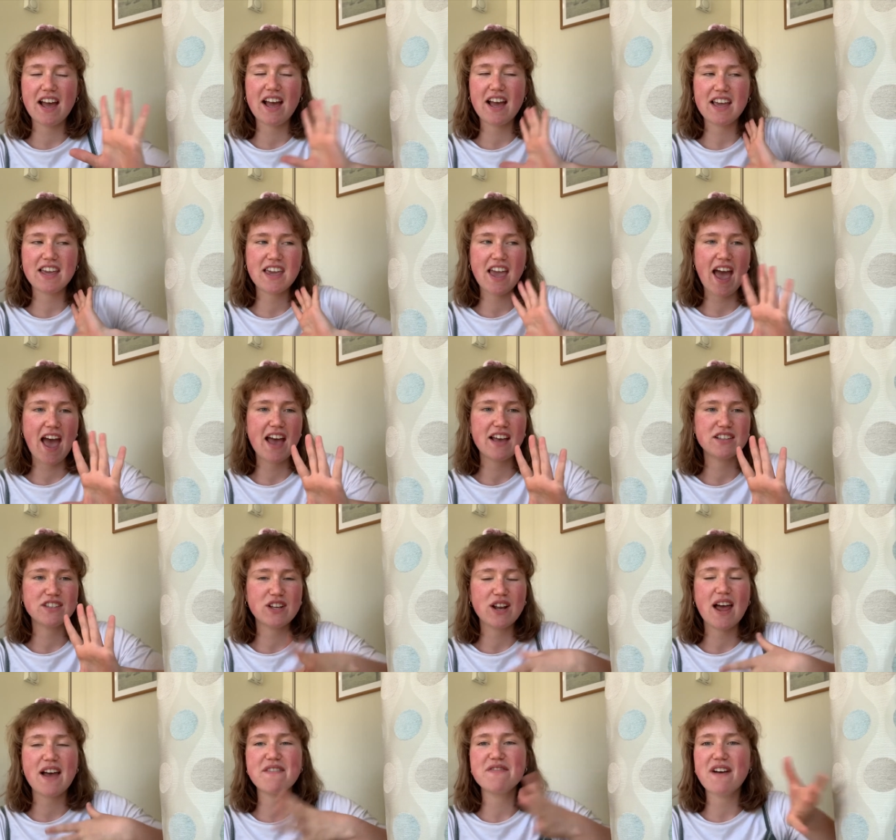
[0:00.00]
yeah,
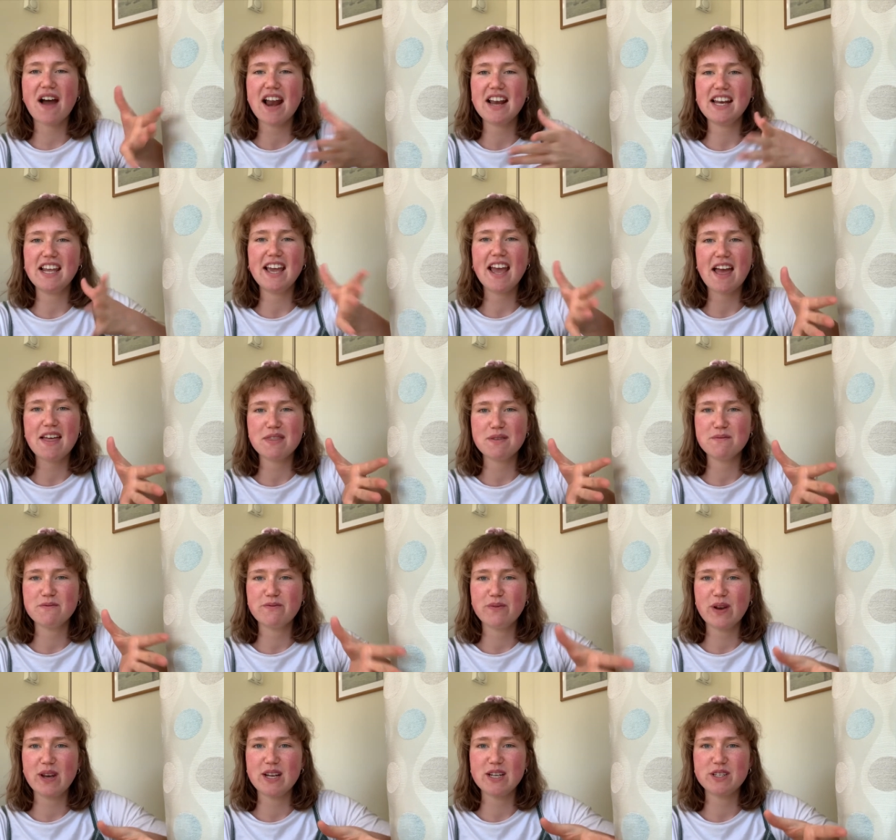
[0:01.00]
so like finally getting them
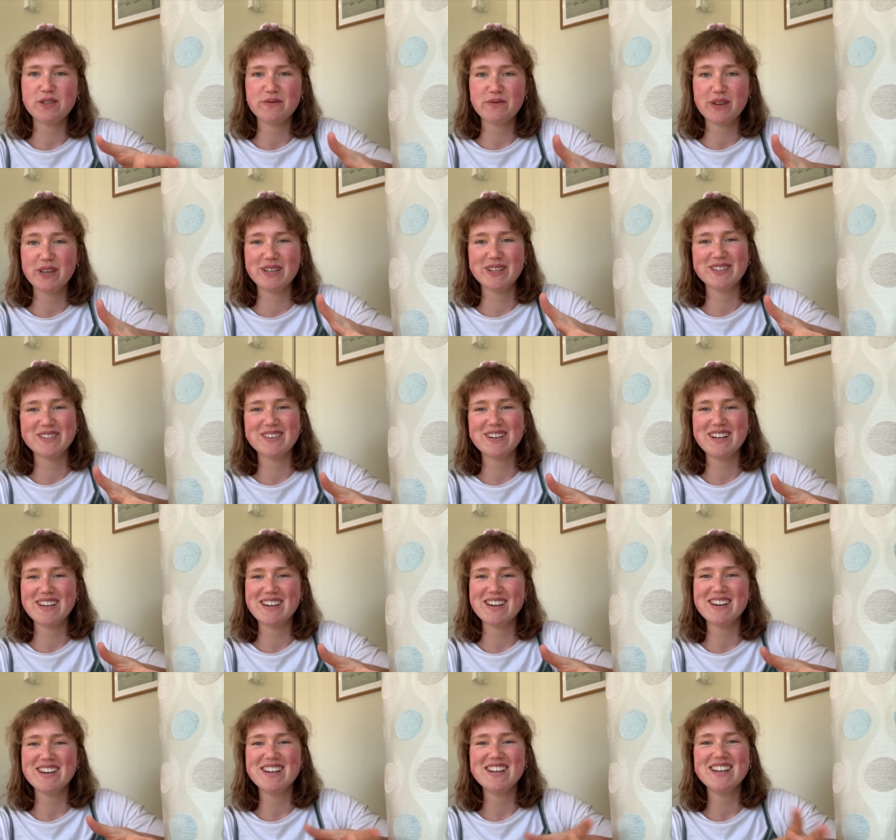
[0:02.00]
finished feels really
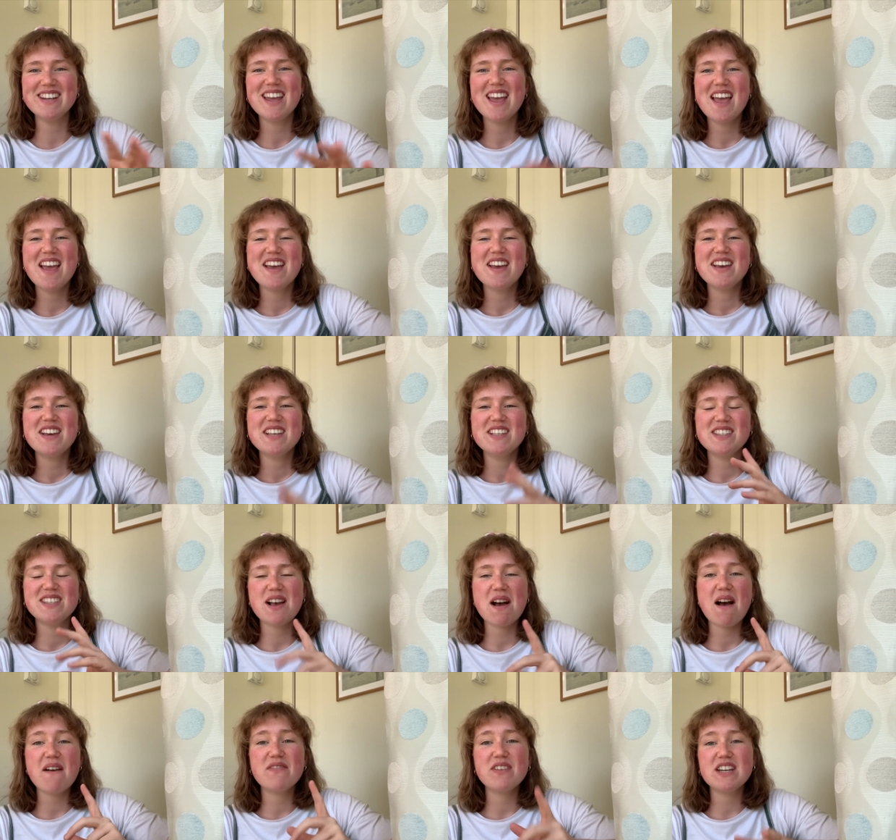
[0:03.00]
good.
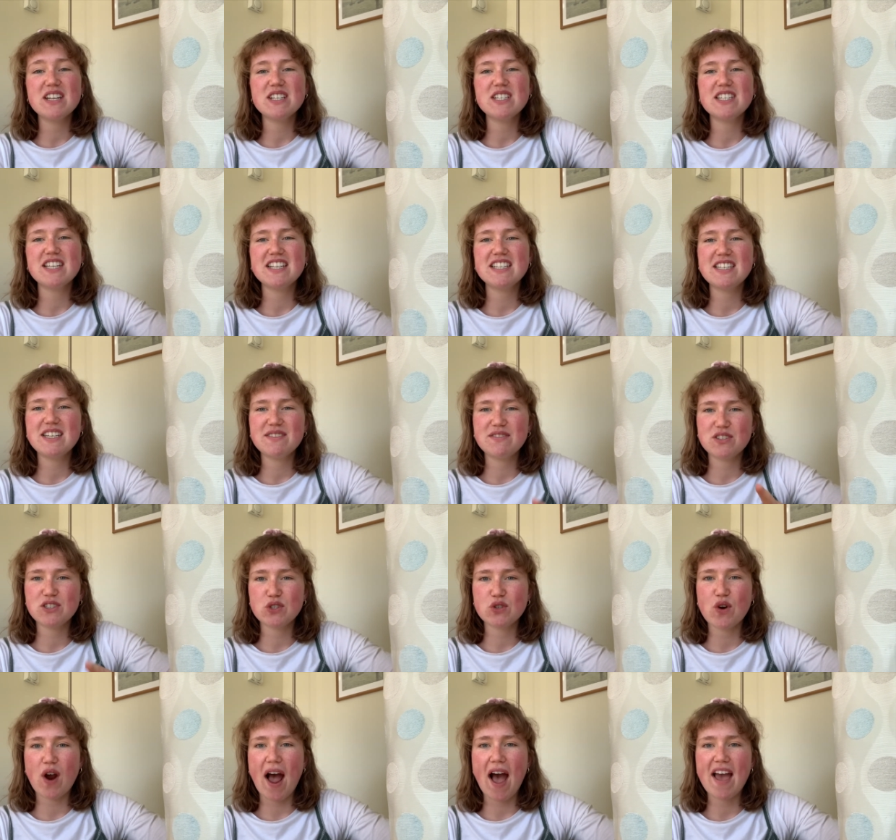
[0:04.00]
So I finished City of
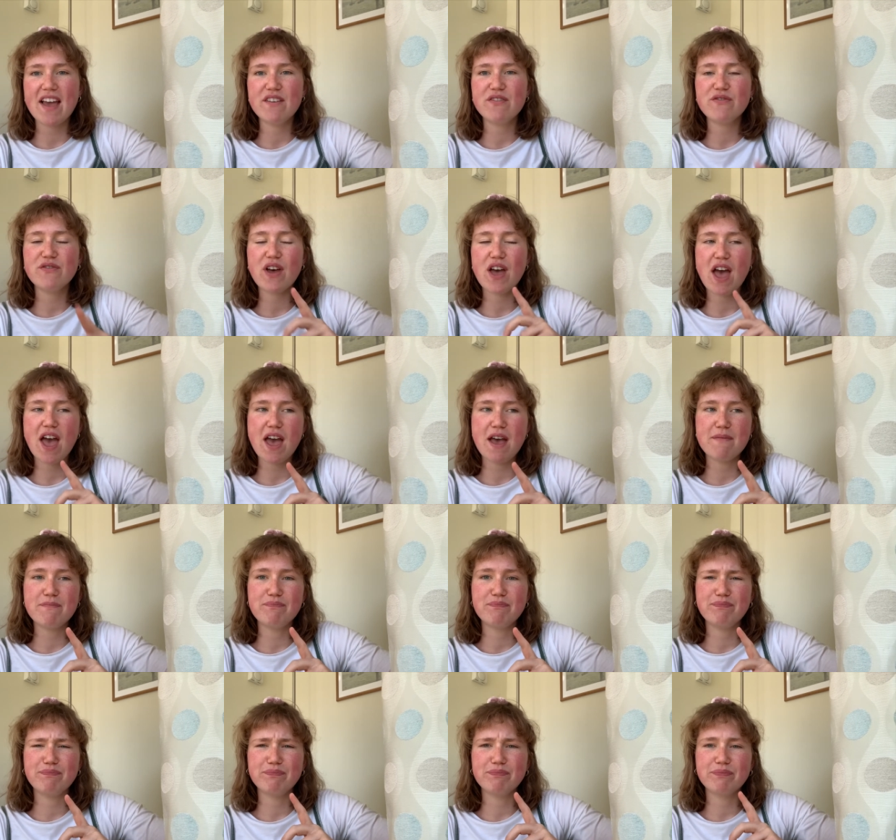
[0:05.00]
Strife,
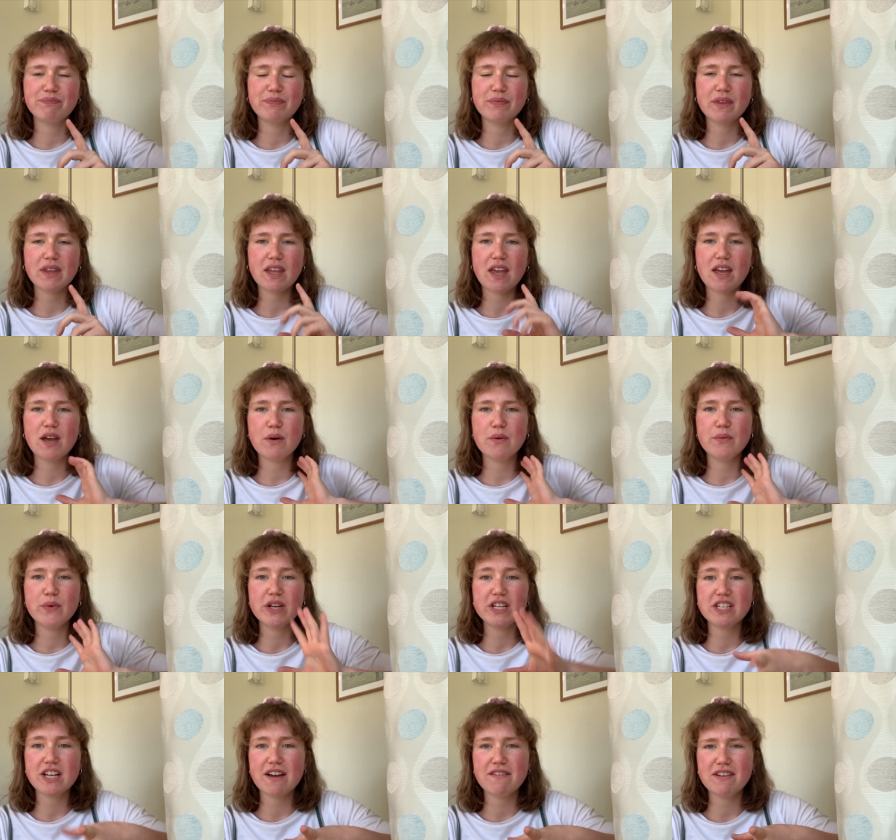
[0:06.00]

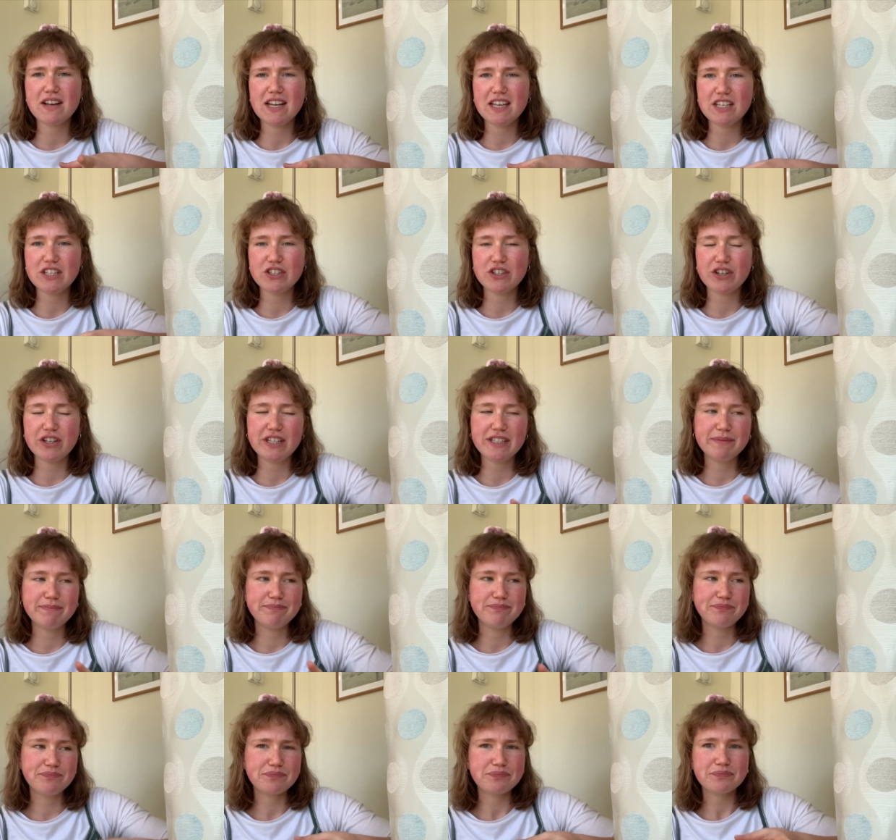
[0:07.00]
which I really enjoyed.
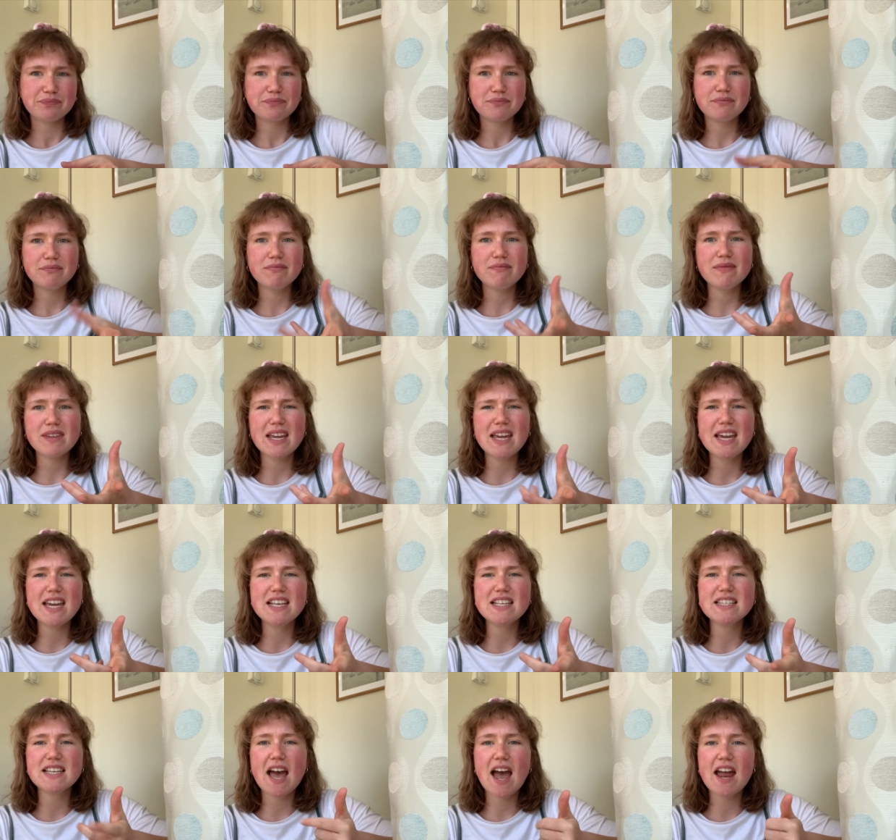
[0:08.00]

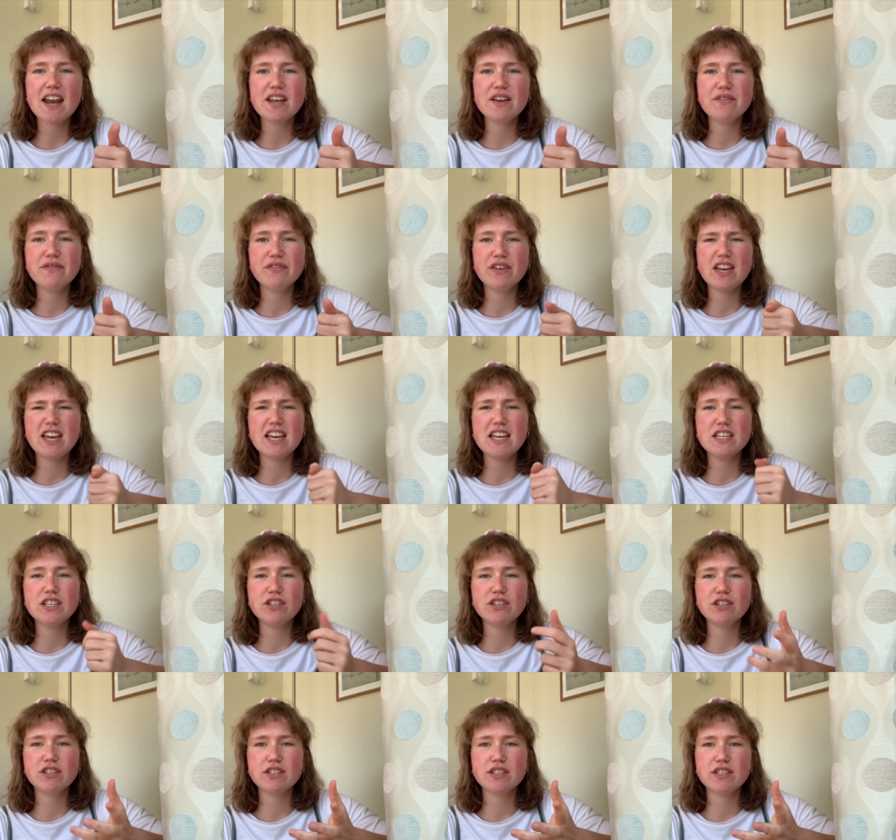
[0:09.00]
It's
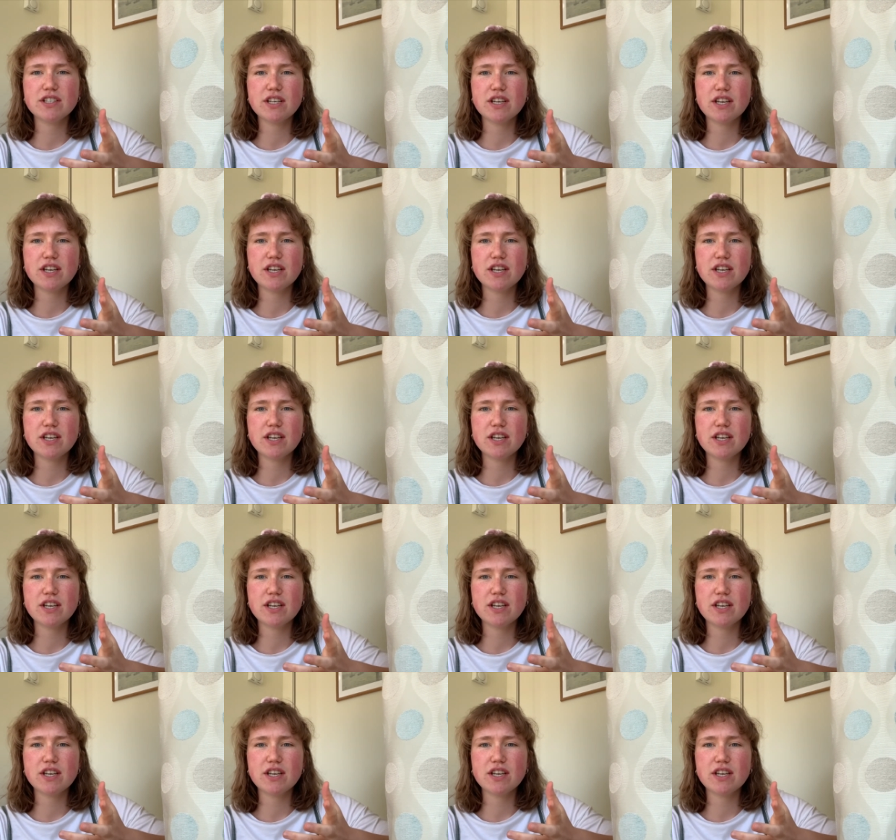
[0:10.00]
just